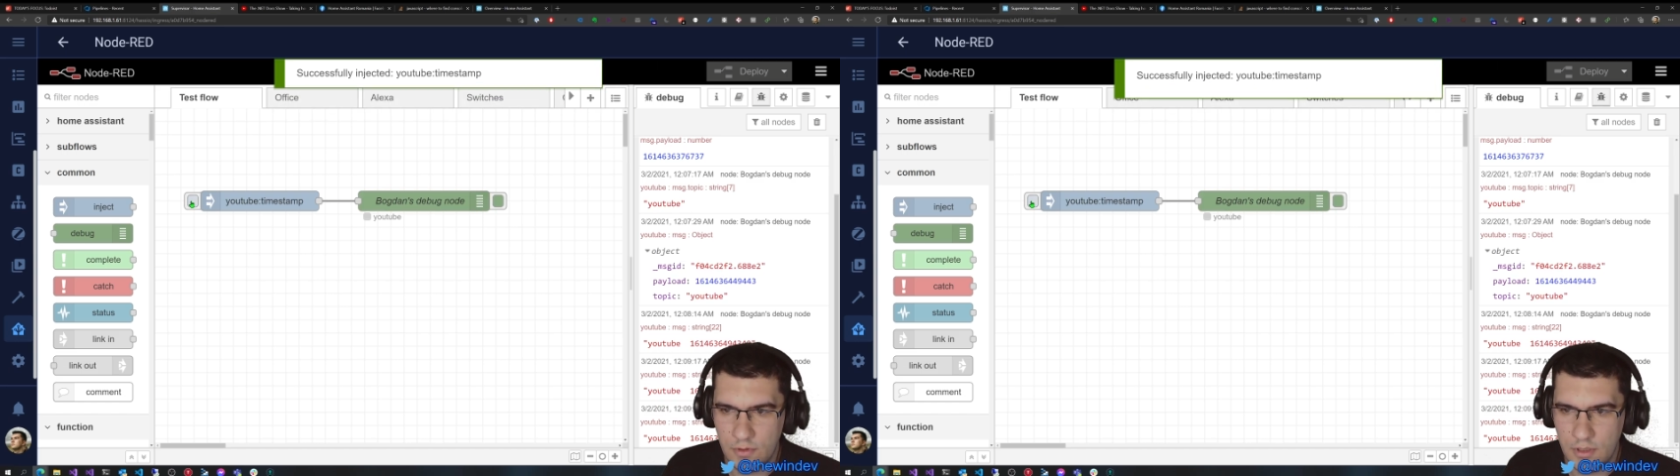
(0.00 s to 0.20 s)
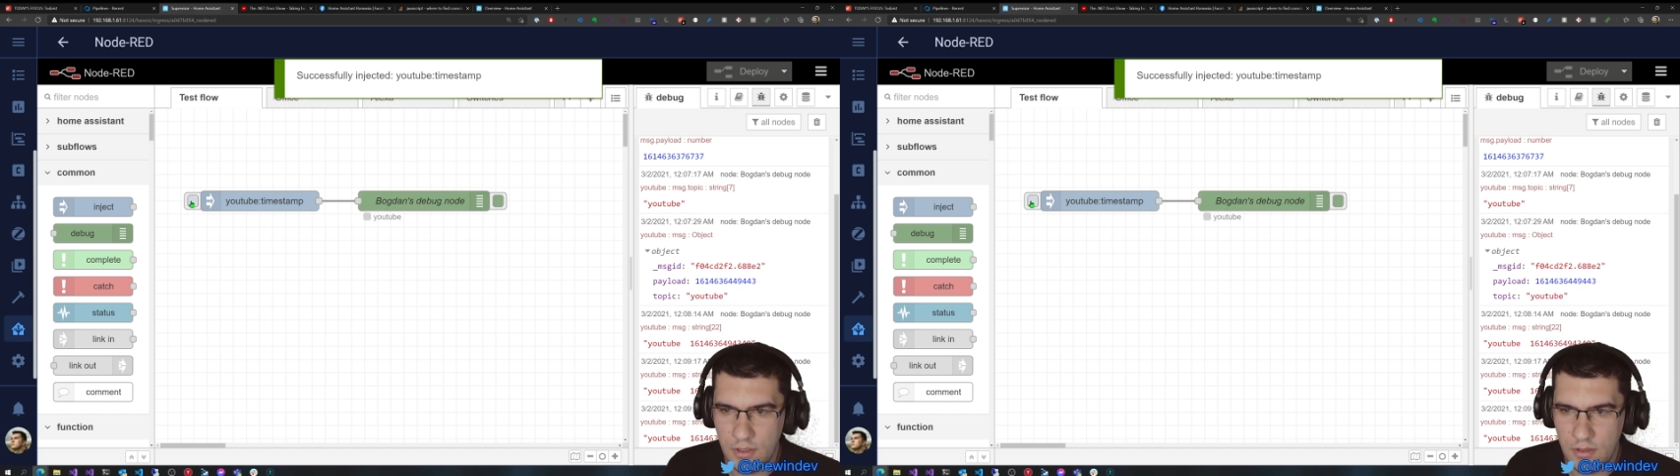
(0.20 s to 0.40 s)

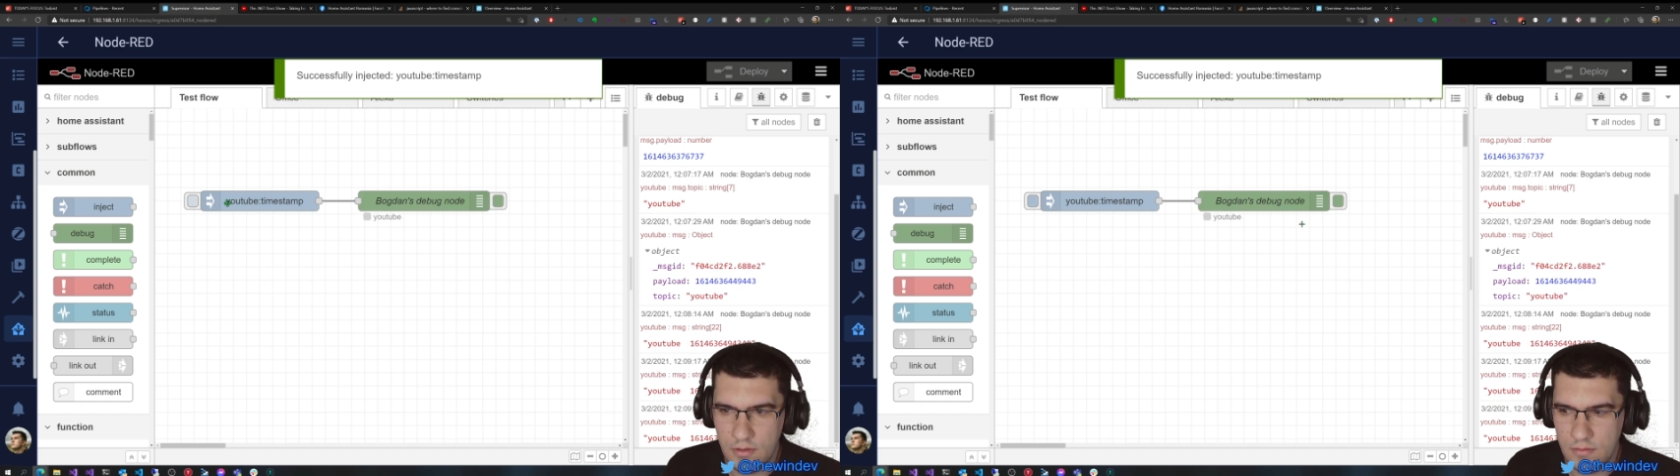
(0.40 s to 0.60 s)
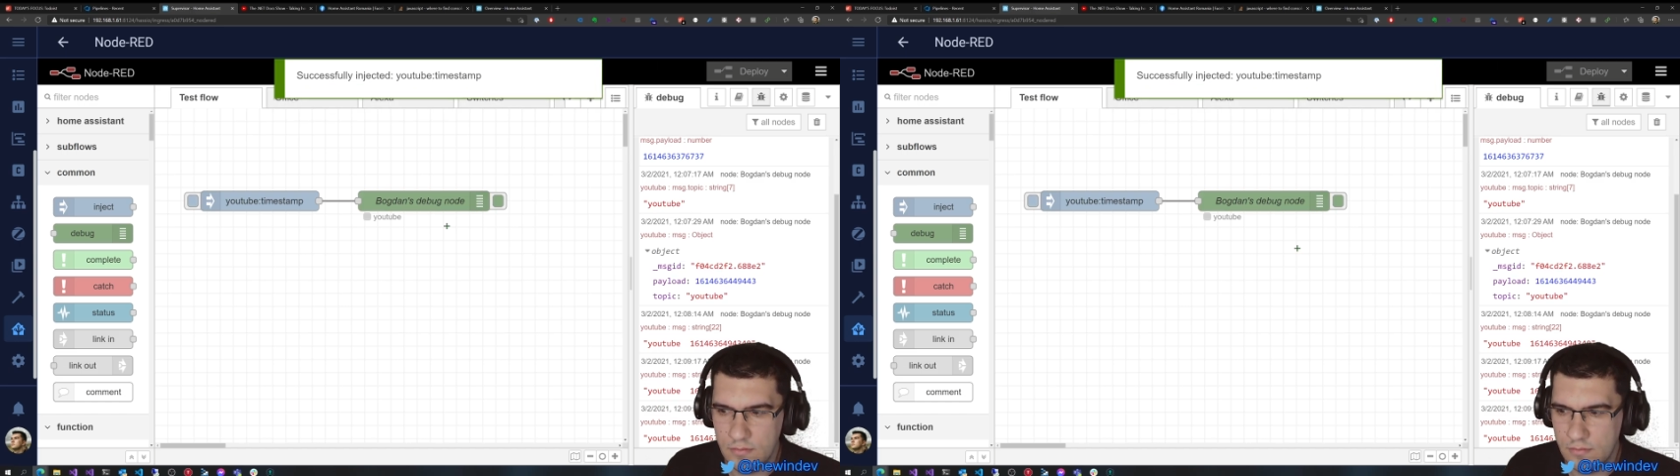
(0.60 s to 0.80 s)
Okay.
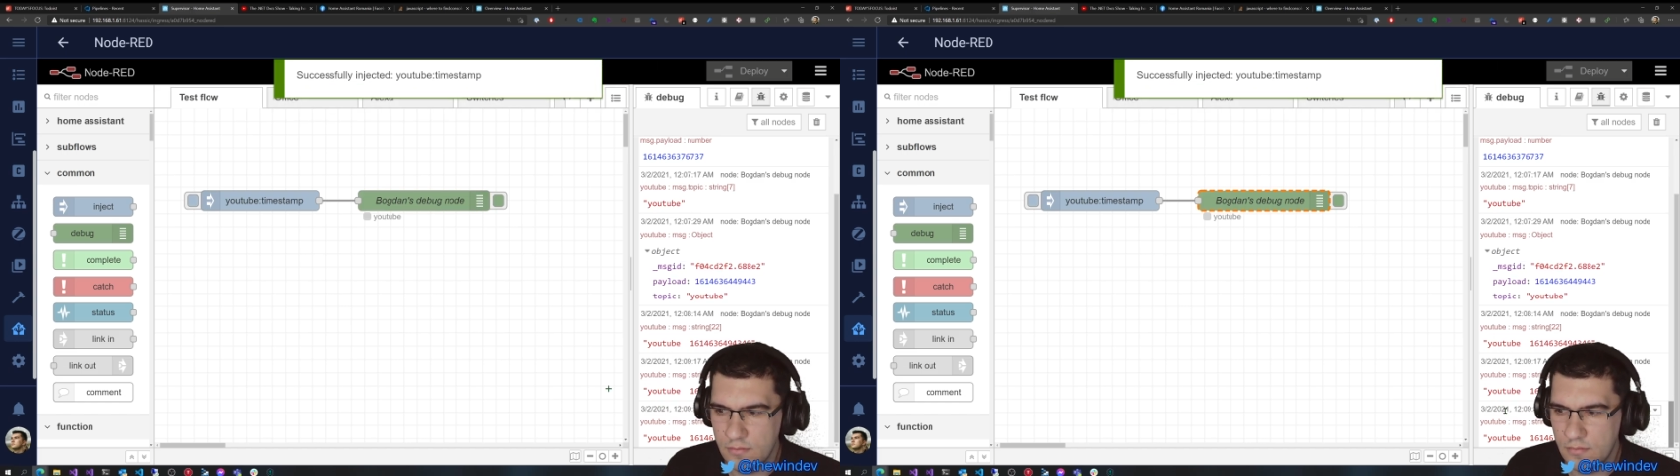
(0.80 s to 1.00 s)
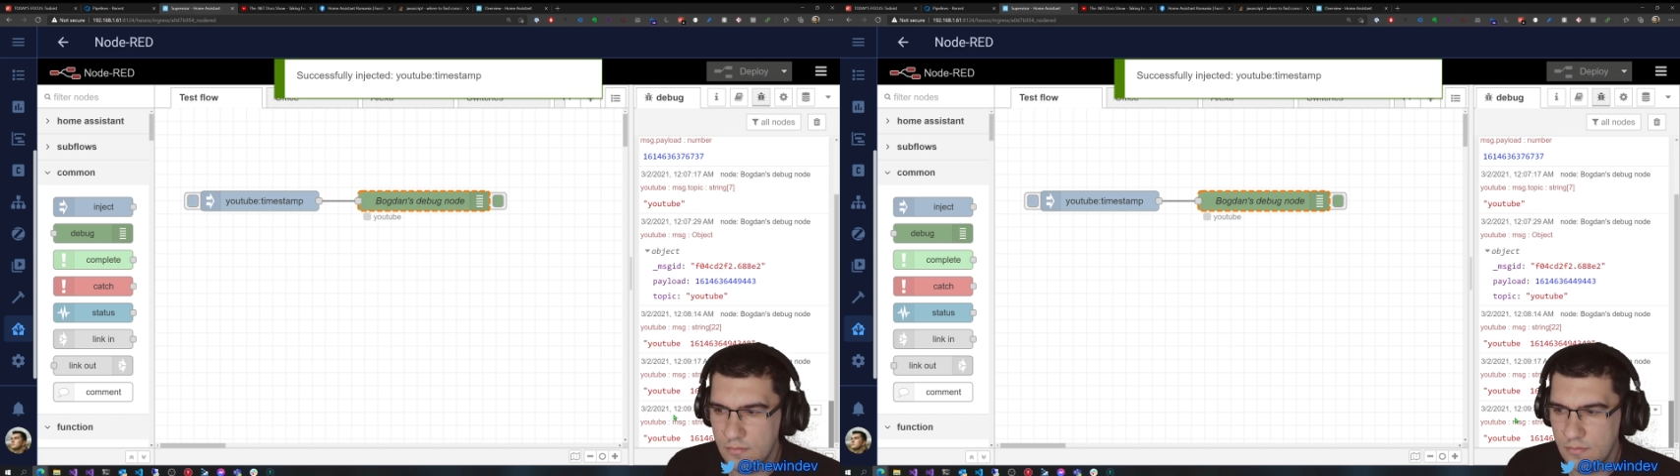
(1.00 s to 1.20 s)

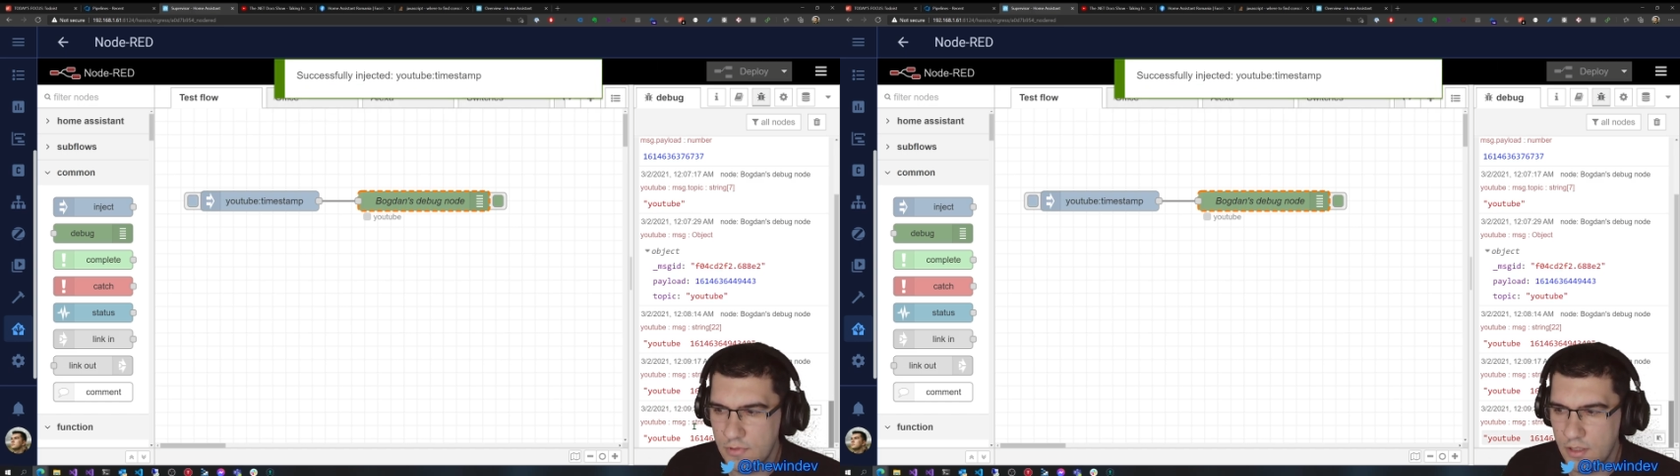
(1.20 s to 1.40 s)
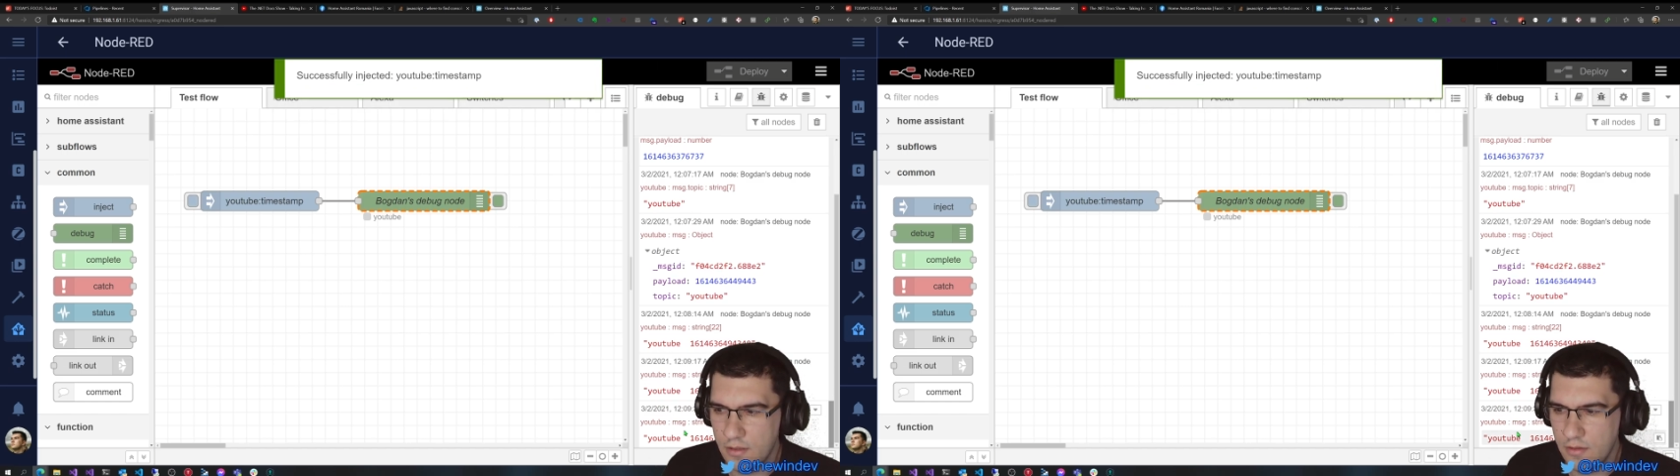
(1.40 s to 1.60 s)

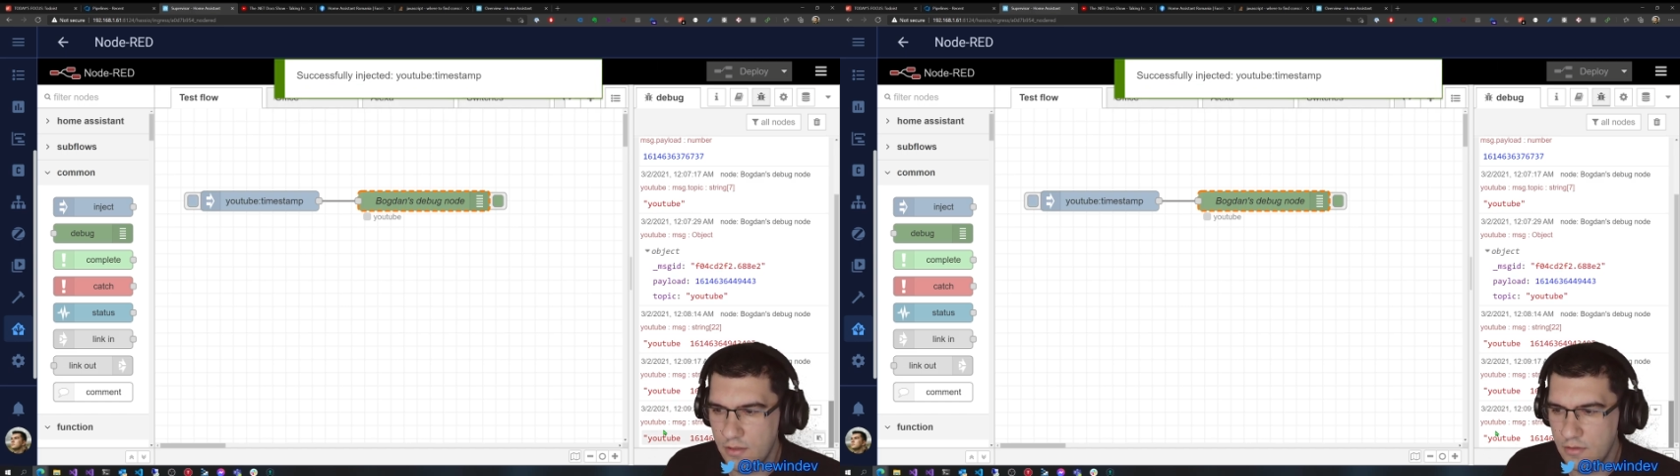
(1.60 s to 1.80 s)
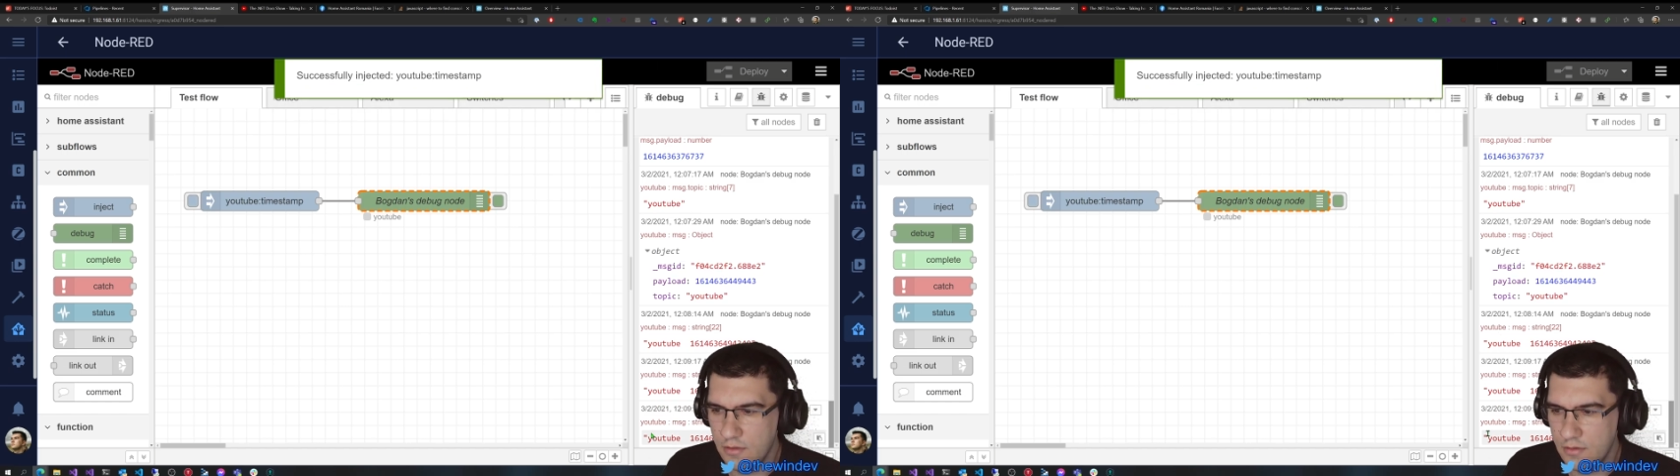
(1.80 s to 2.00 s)
Yeah,
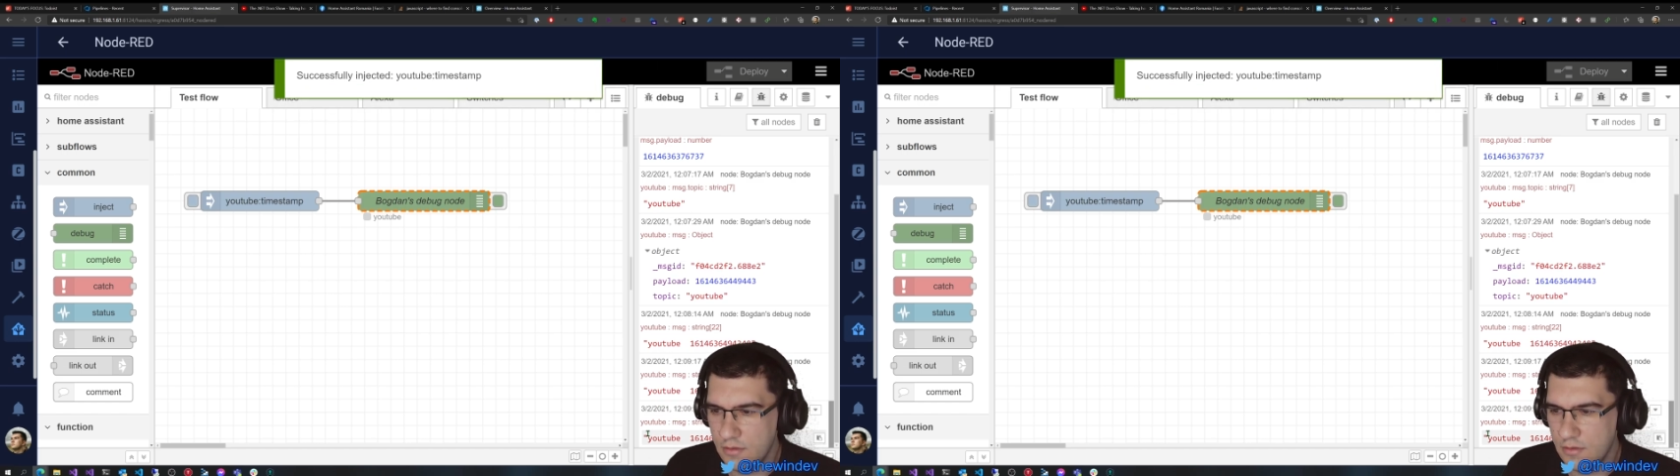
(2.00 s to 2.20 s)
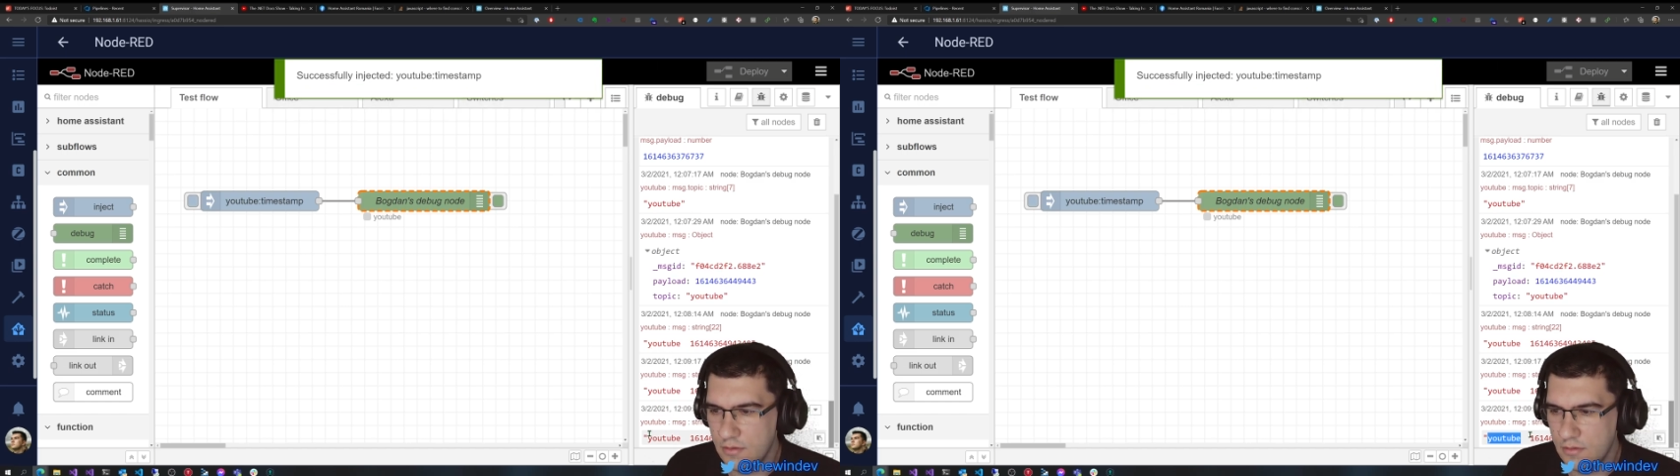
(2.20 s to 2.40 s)
and the
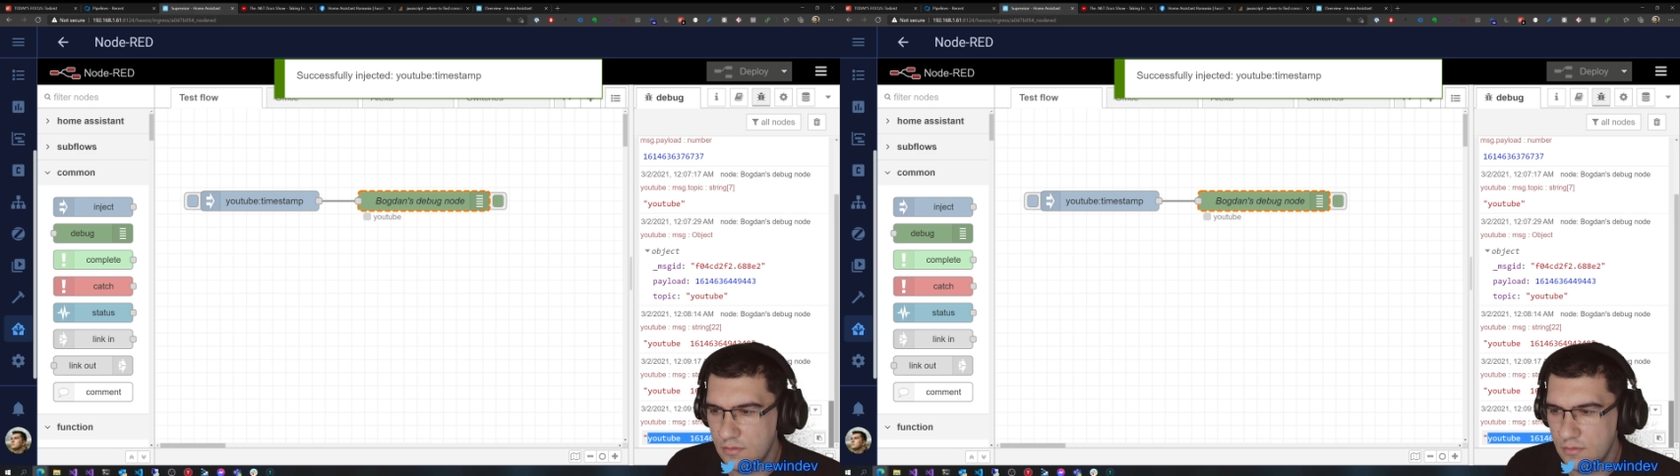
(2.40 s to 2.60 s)
uh,